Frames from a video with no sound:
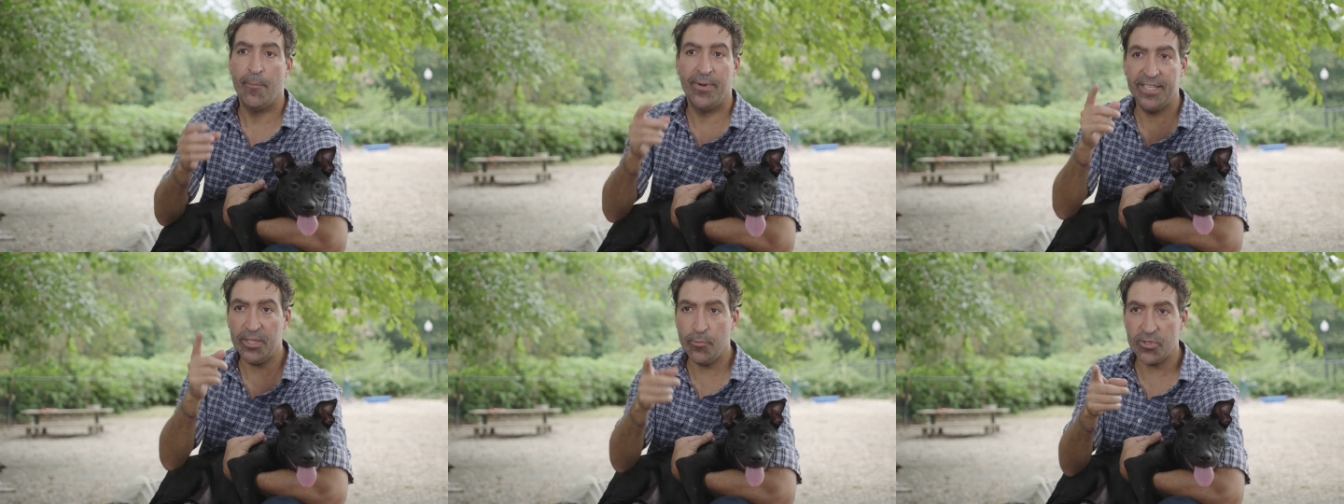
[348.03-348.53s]

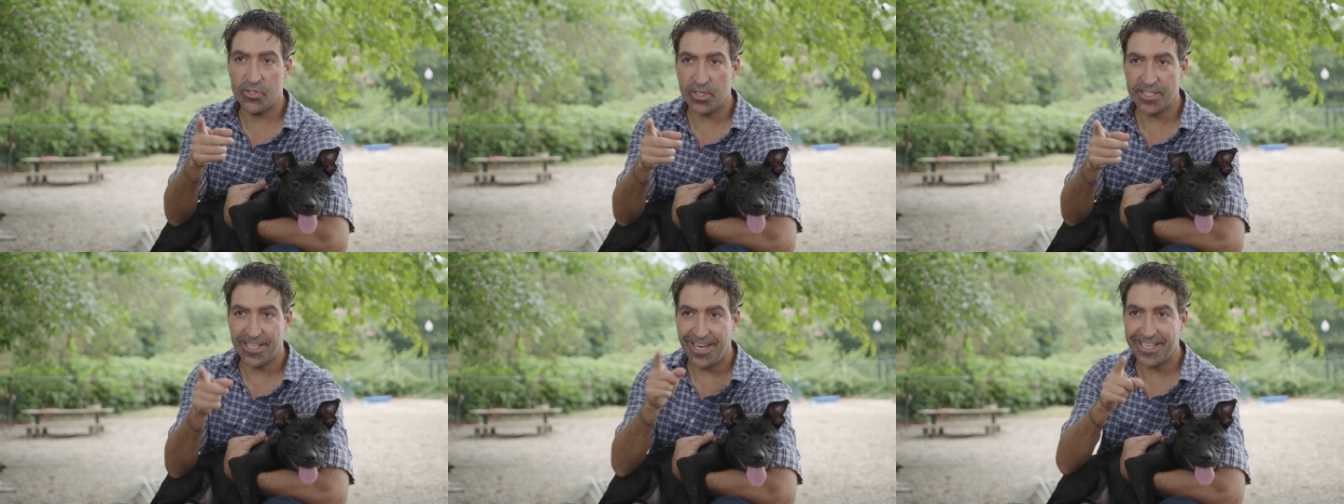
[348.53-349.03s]
But that was
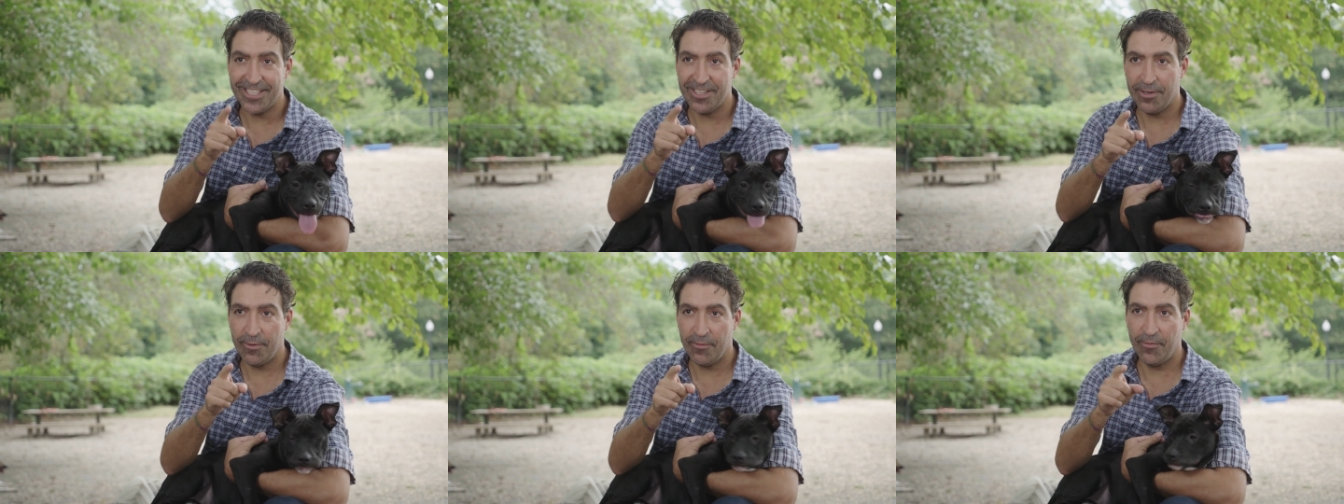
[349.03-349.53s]
not
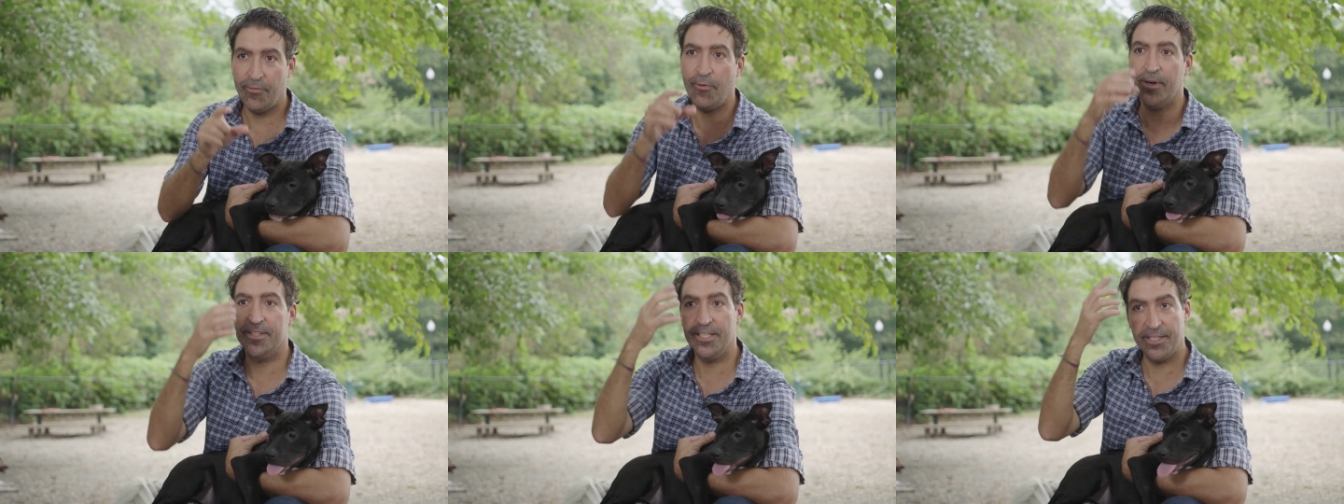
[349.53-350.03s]
selecting
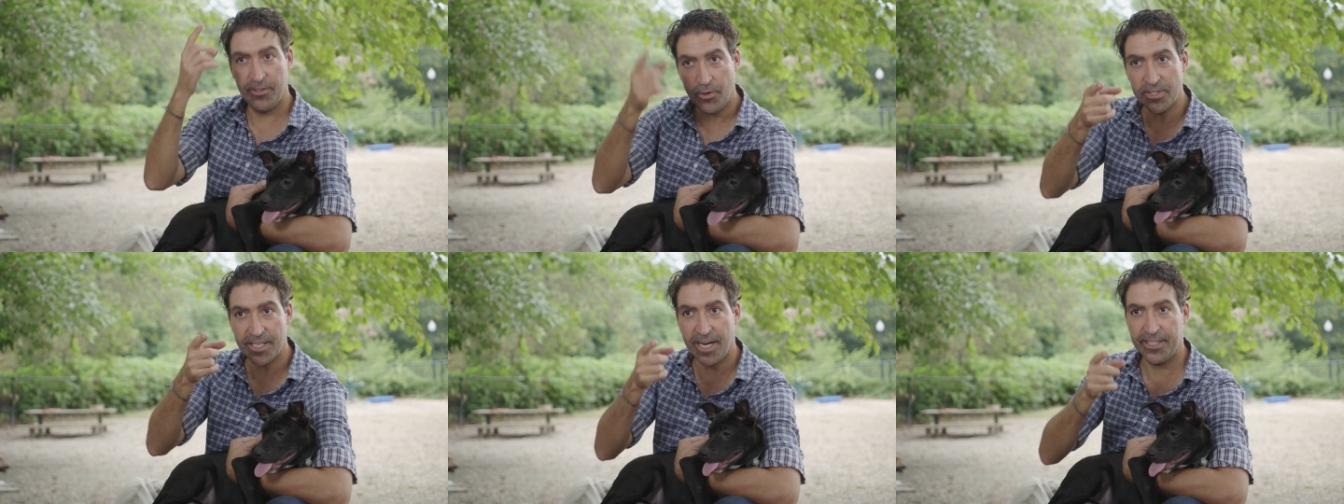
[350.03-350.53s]
for the,
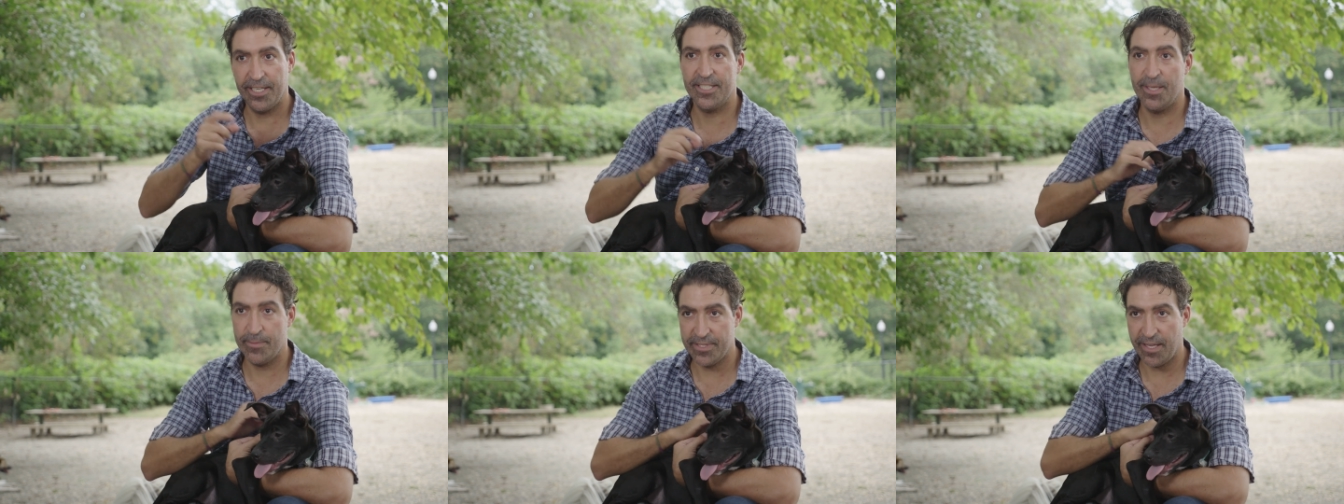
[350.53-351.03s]
those characters
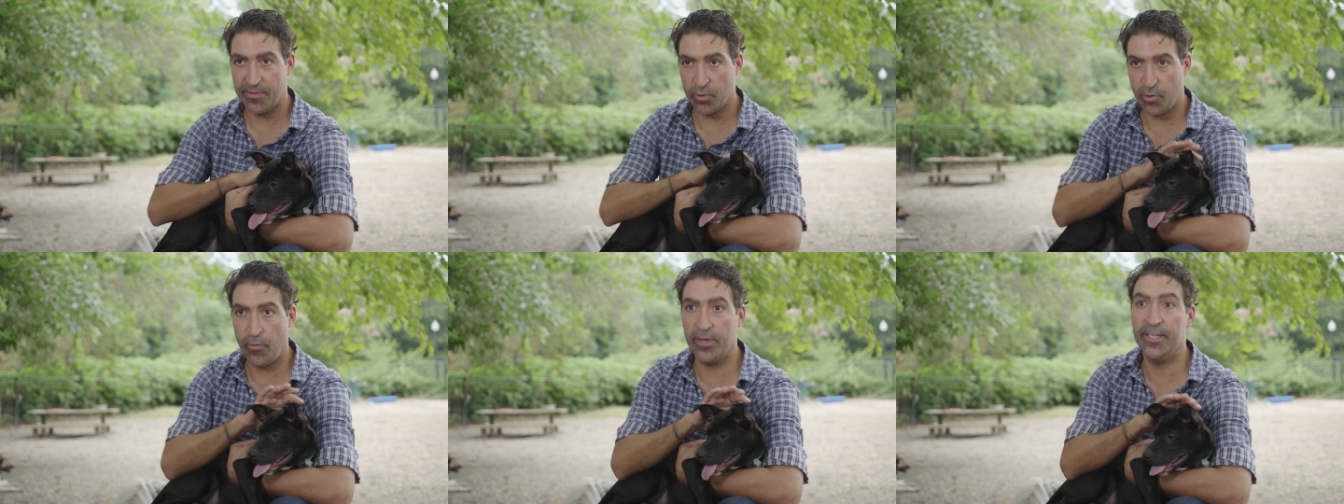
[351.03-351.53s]
themselves
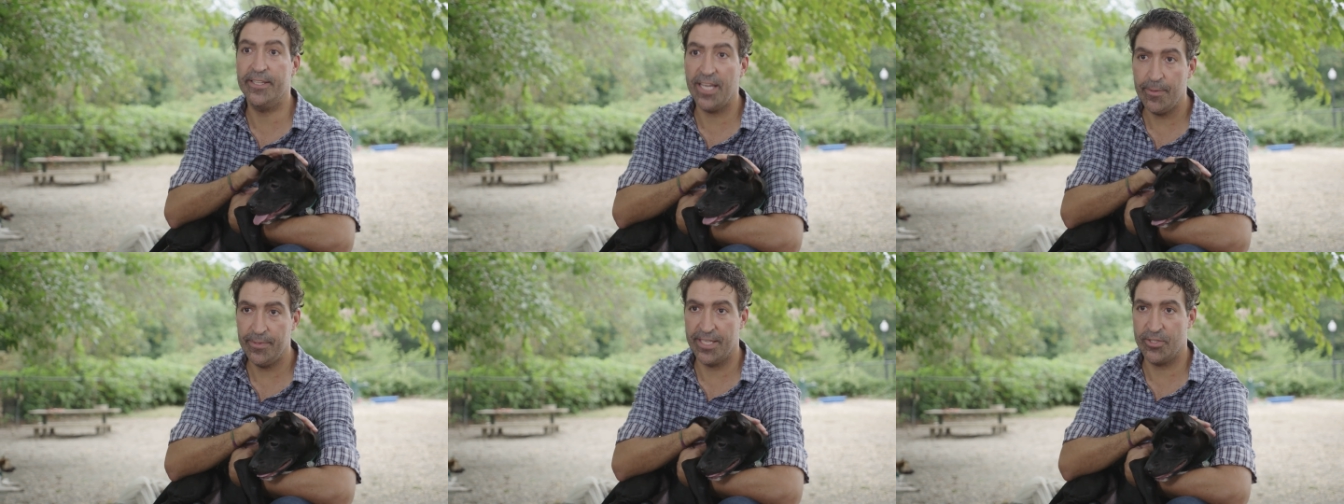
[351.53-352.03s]
or for the
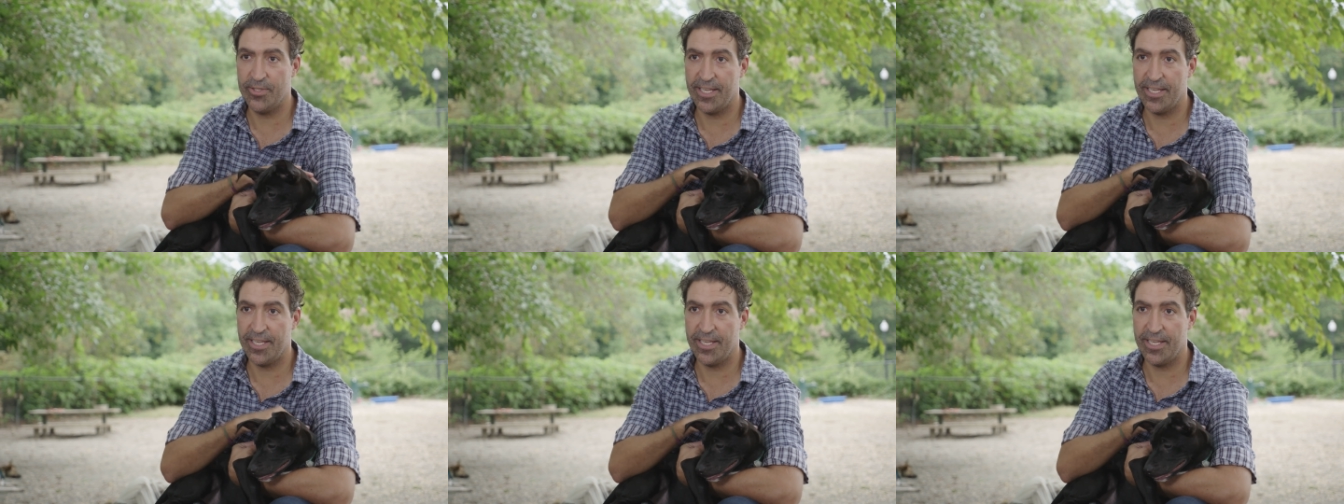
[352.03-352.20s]
tameness.